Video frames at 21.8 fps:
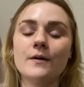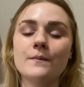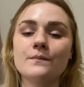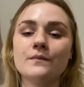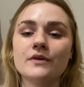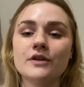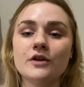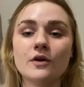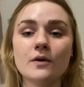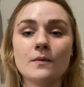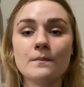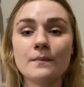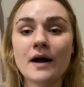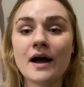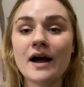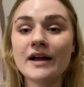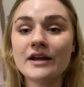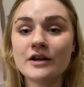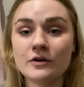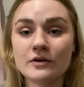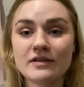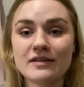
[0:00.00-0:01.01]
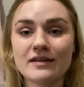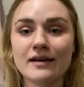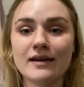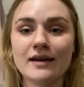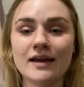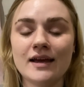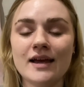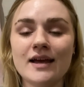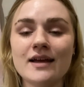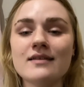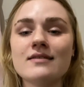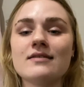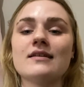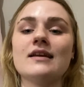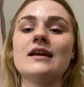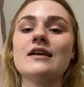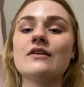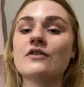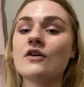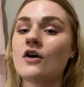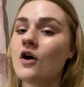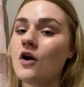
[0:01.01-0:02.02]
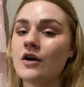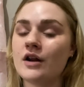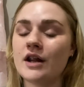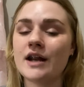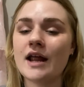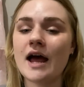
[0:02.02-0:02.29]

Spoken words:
You can buy your tickets either on an